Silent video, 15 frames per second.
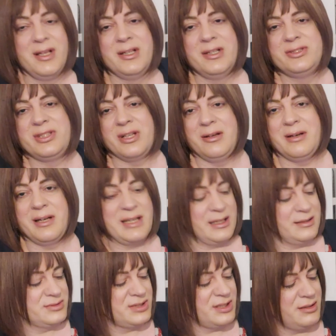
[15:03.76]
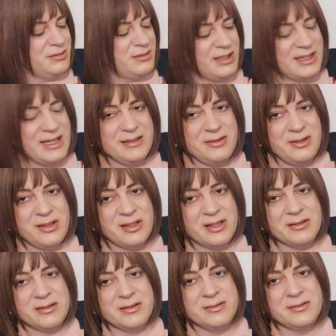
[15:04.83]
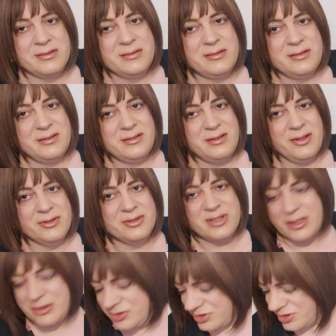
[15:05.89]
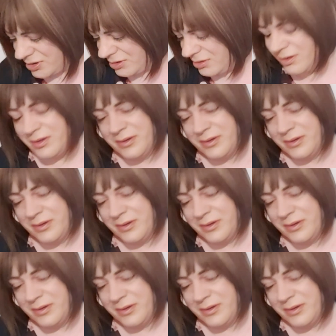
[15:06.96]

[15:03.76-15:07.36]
So again, you can use those 2.